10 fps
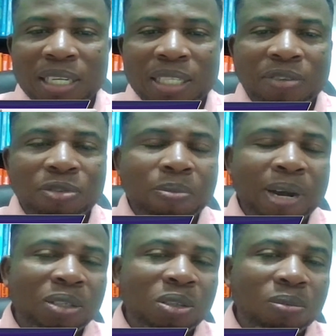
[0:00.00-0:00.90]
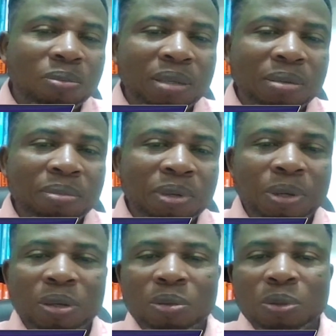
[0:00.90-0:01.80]
Said, if you buy something, maybe you're
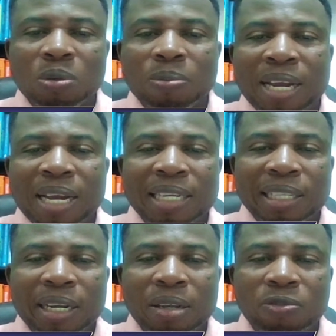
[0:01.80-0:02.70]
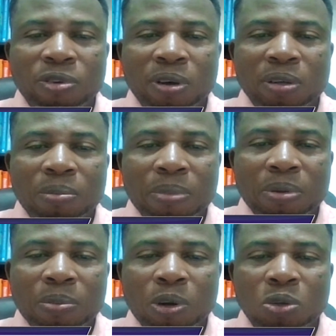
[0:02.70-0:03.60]
supposed to buy like three. You forgot to, you
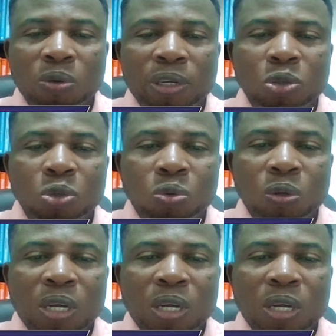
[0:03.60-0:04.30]
bought only two.